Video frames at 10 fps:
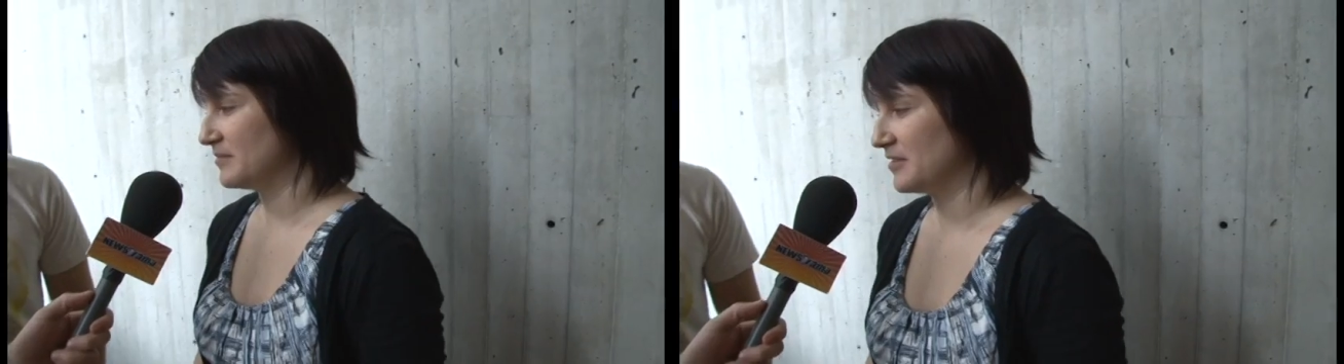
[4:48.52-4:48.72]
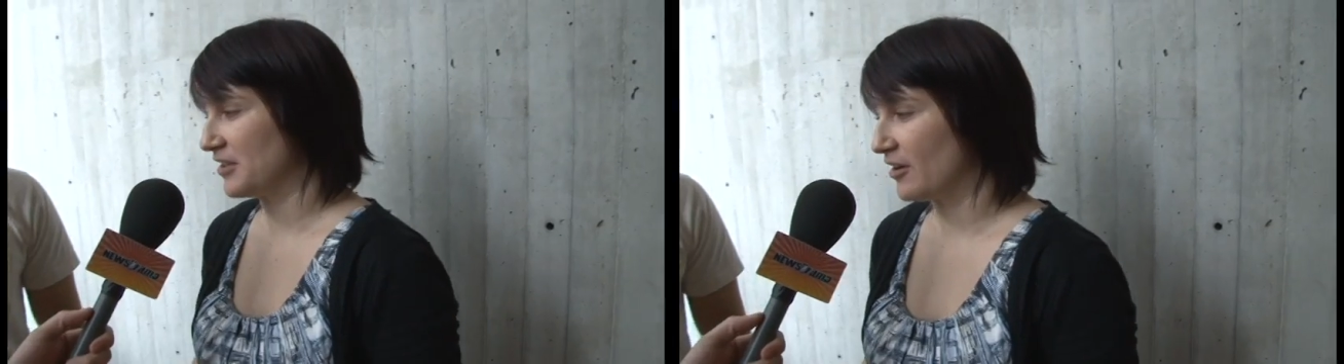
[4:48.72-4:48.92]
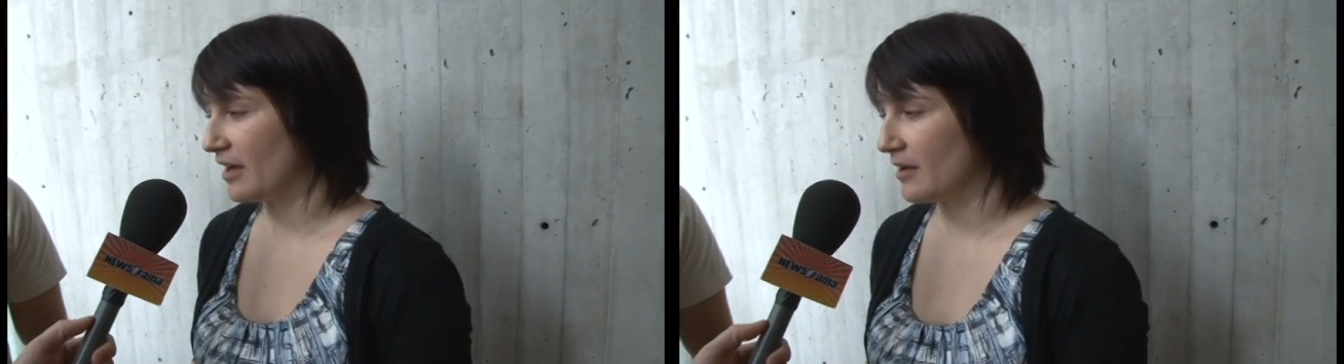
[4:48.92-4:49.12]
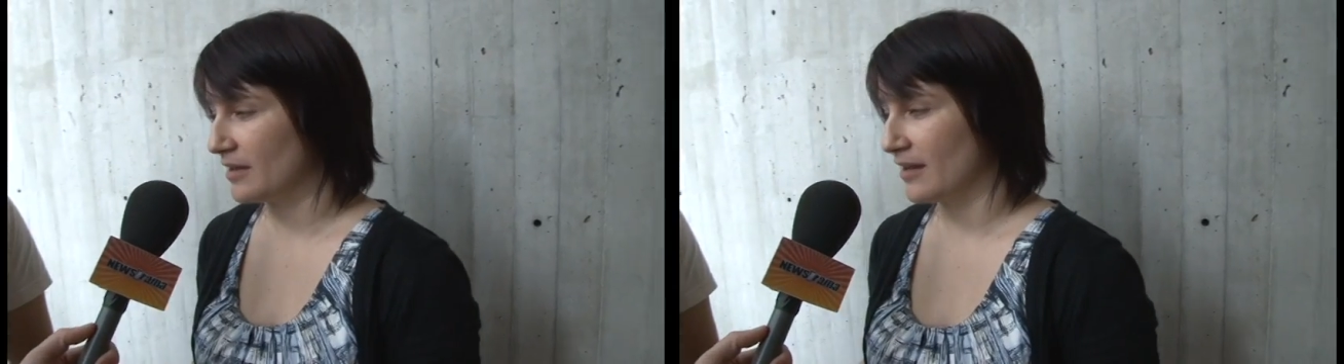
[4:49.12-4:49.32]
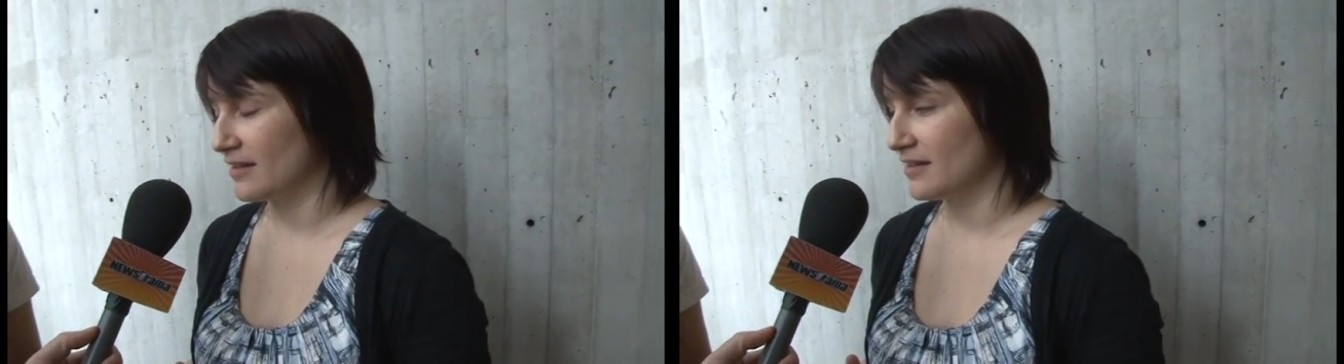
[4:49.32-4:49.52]
You know,
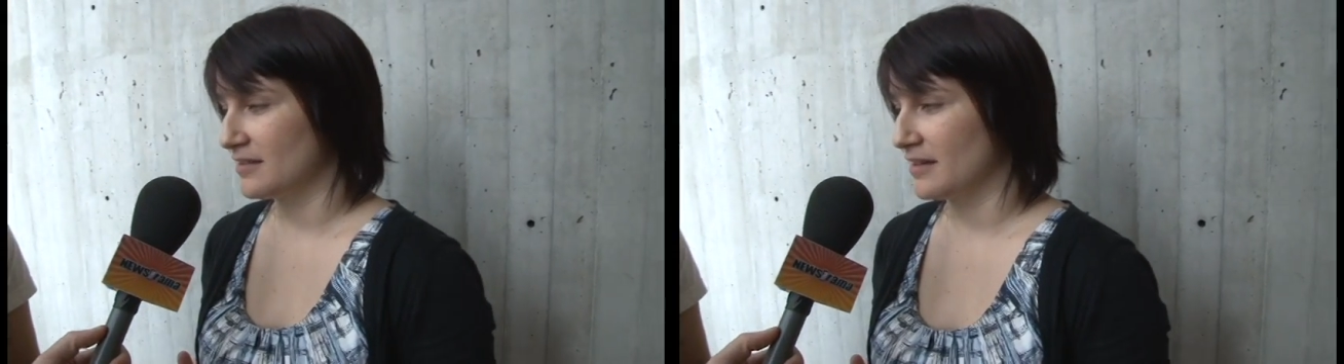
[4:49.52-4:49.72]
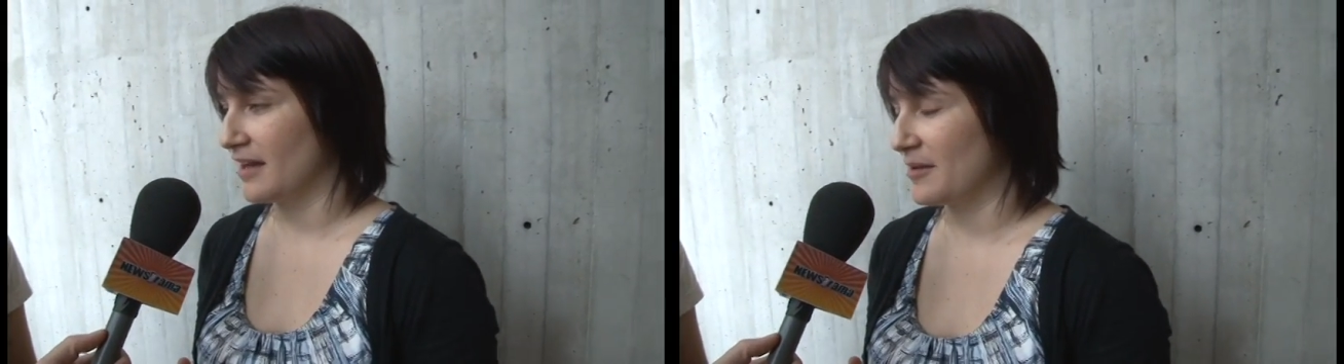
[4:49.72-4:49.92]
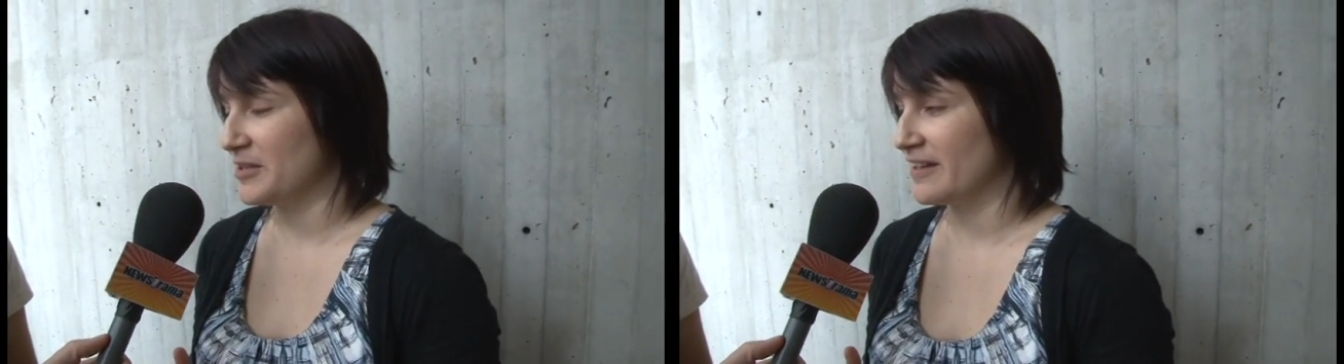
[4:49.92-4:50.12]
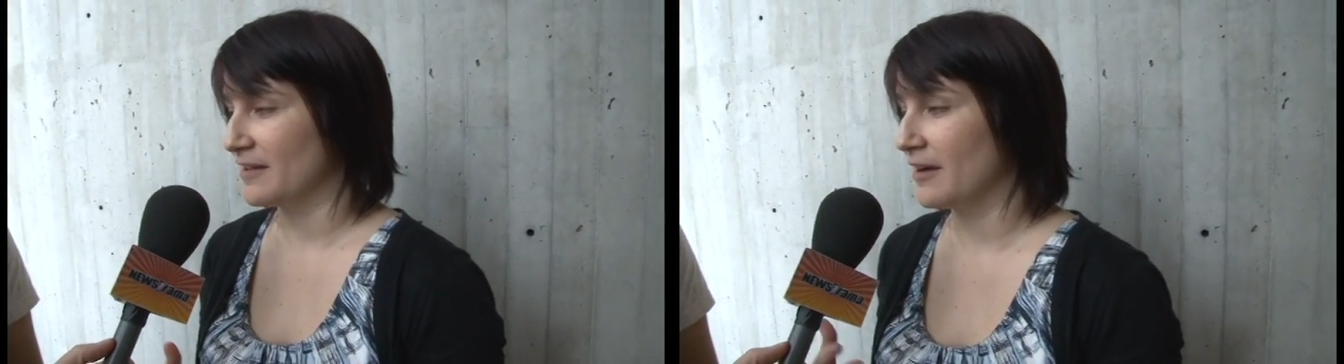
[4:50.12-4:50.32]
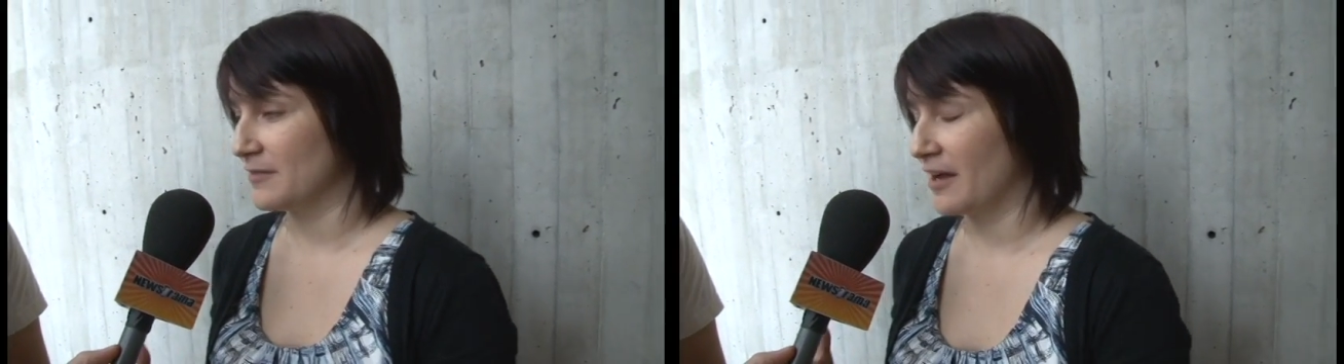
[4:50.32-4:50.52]
I mean,
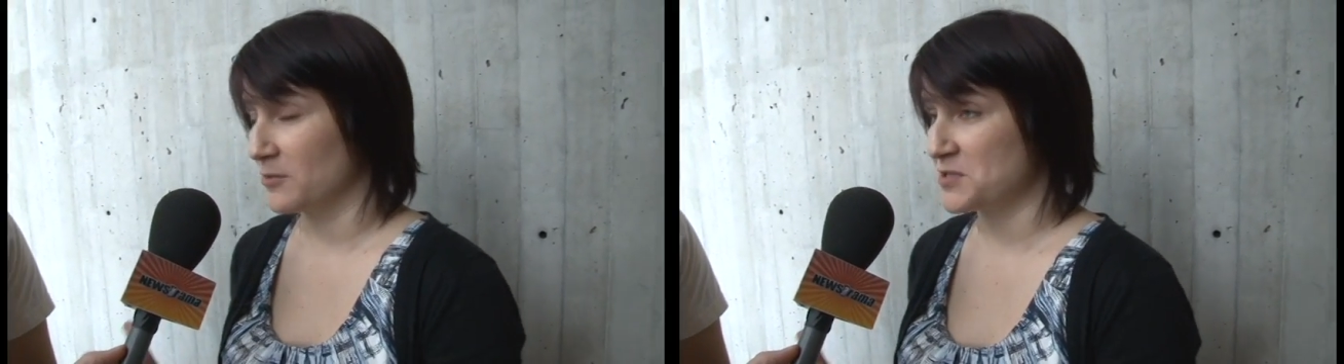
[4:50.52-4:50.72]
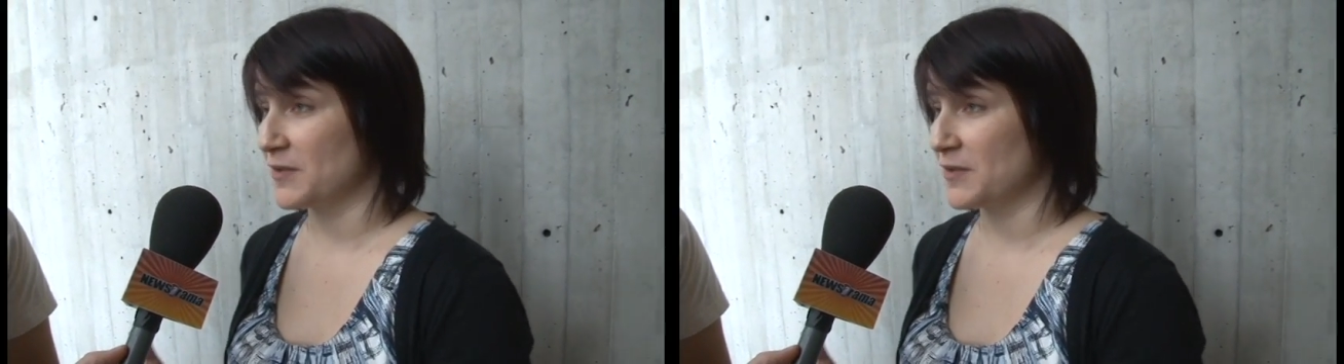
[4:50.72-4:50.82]
I was